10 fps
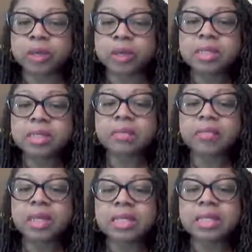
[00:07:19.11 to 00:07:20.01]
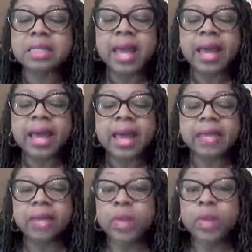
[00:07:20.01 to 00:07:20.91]
And these are things
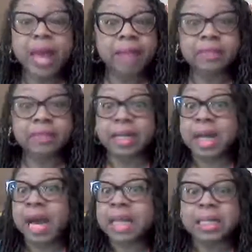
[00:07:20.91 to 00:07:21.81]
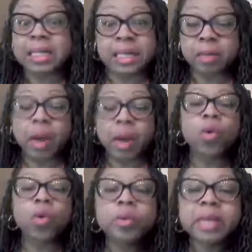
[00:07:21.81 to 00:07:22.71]
that we have to constantly think about.
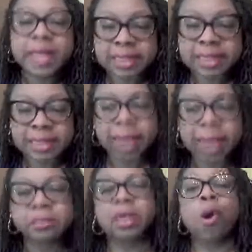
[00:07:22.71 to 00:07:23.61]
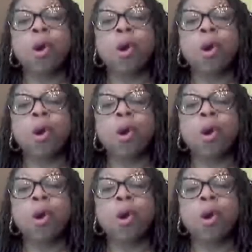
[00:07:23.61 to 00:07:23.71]
Will we be accepted?